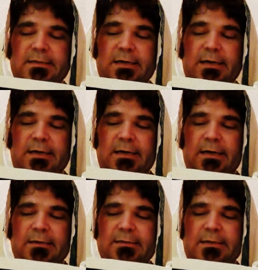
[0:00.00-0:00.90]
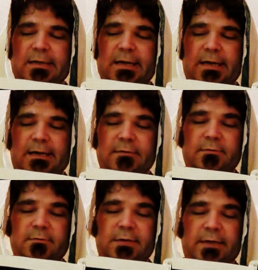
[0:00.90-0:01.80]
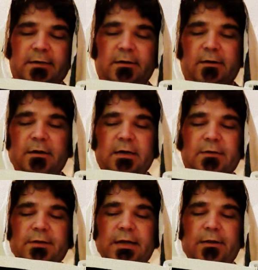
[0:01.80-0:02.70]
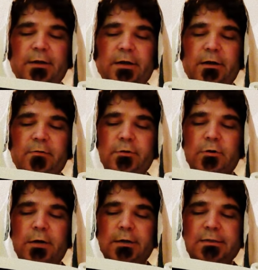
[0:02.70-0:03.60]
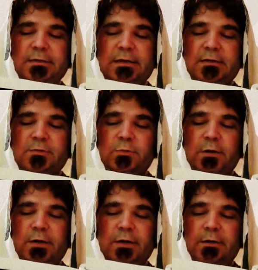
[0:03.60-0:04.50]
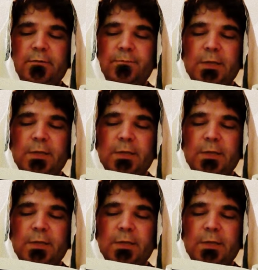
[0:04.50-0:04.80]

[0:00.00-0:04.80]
intoxicated liquor, neither you nor your sons will you.